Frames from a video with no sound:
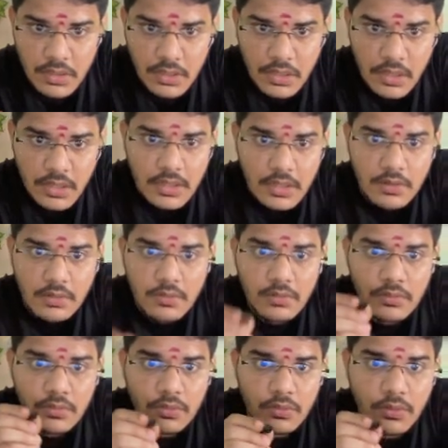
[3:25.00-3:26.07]
take it
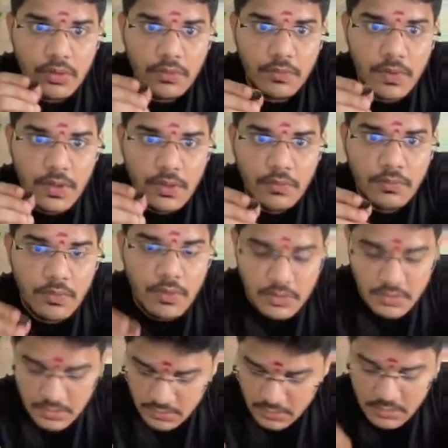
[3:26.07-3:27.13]
out, unit weight of
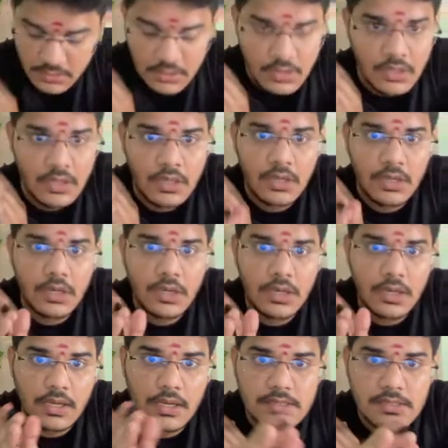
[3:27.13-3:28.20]
water
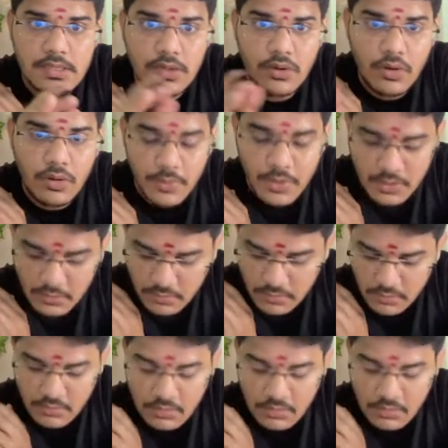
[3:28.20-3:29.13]
as a common